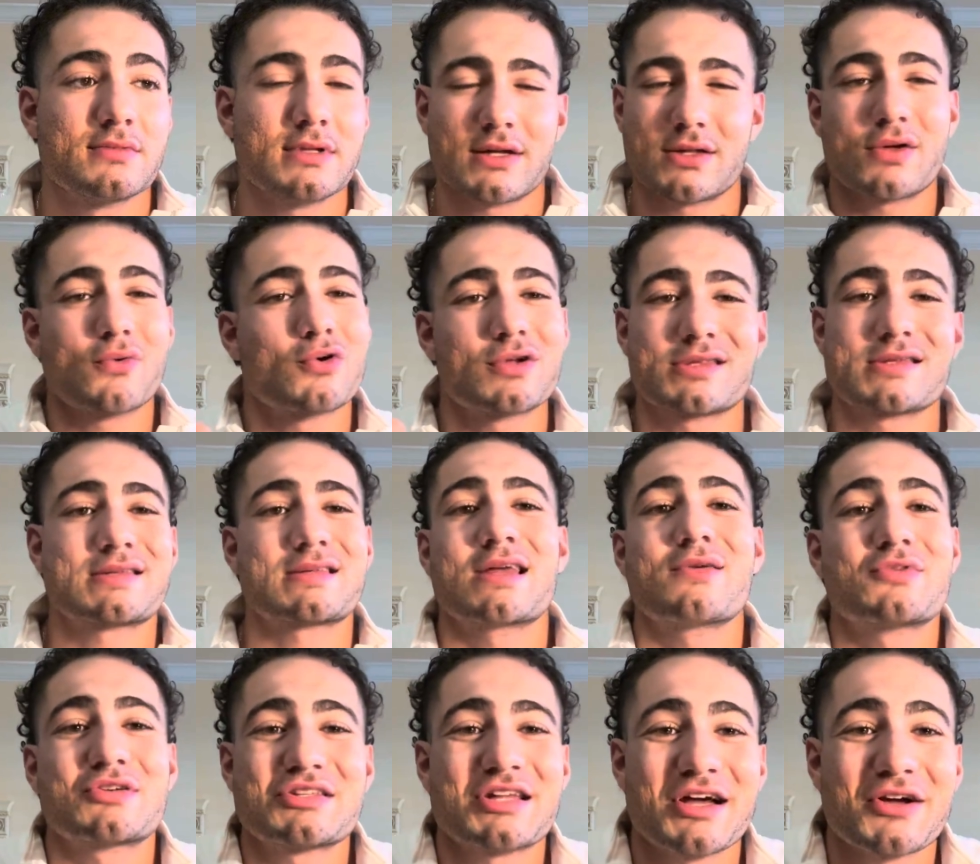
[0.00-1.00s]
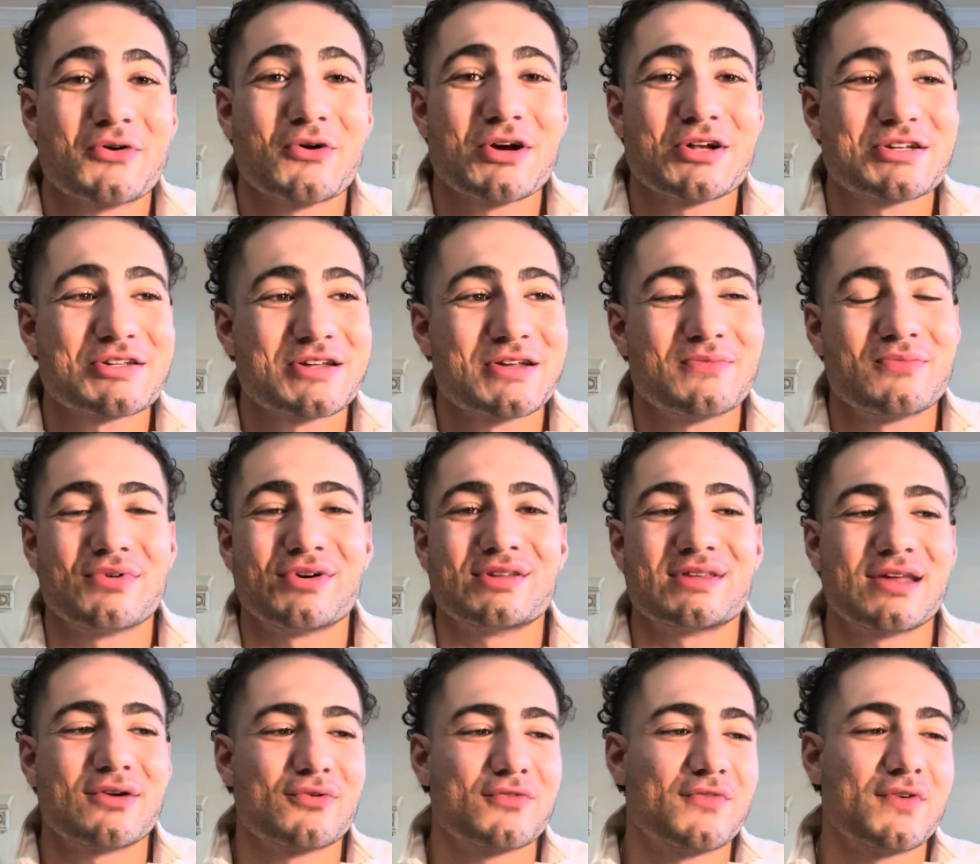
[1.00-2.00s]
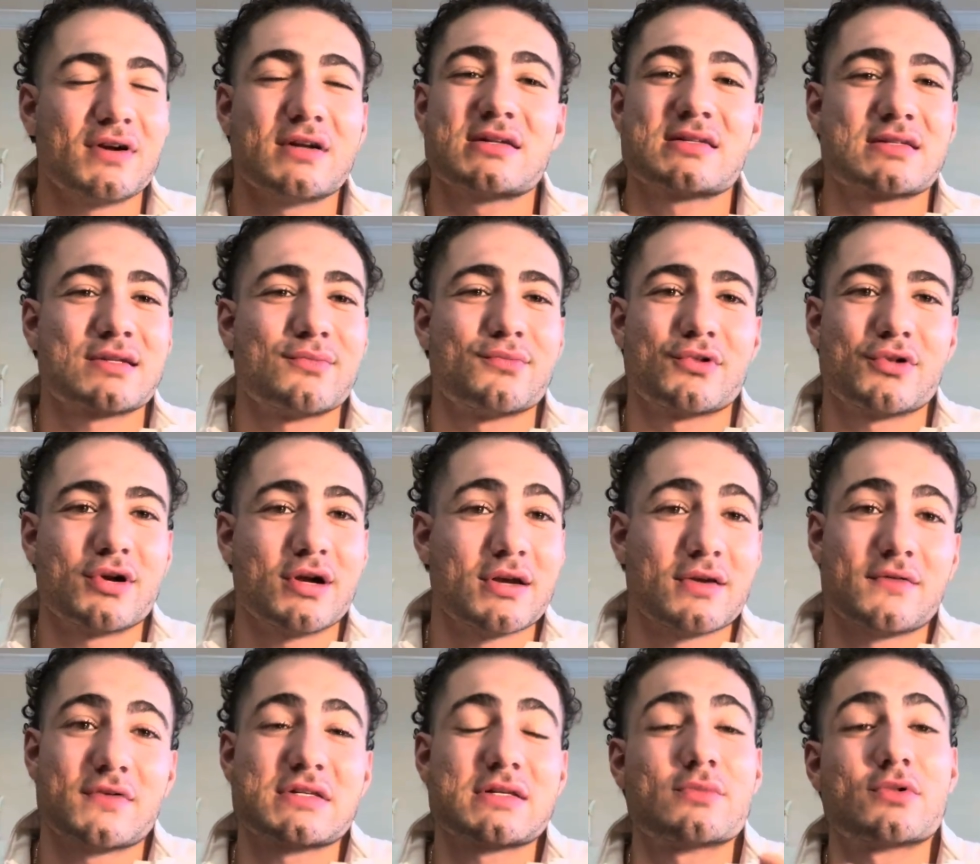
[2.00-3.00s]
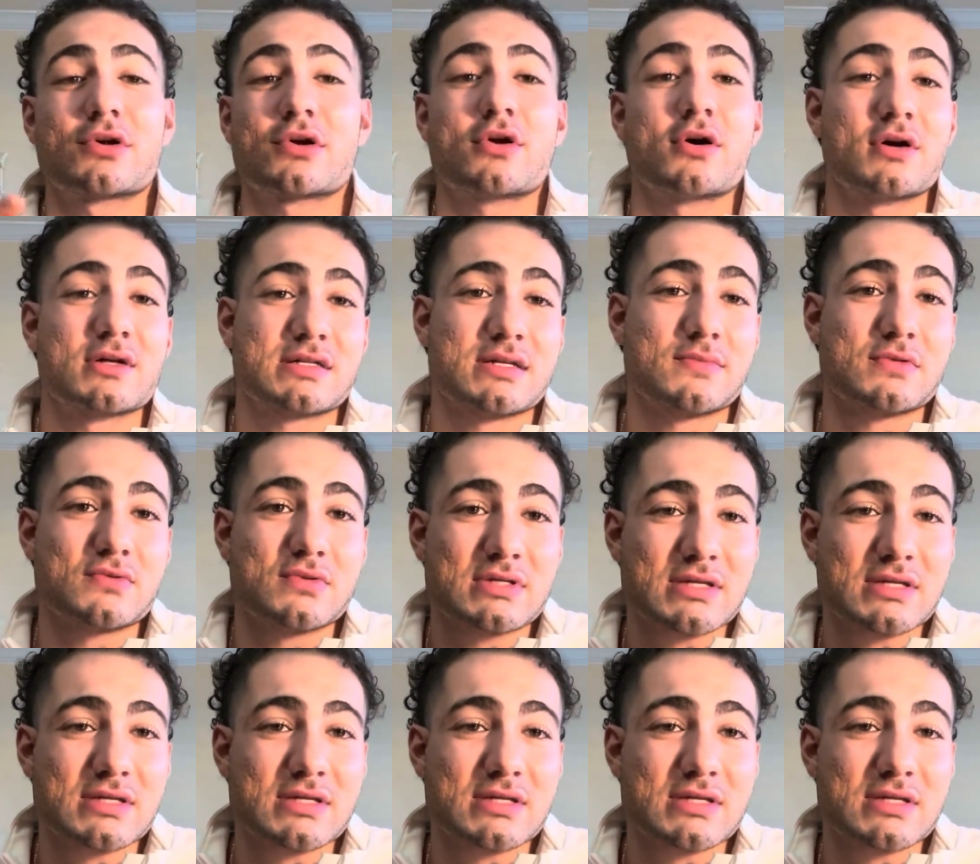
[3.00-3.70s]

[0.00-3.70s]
Now they weren't the same exact question, but they were very similar and similar concepts were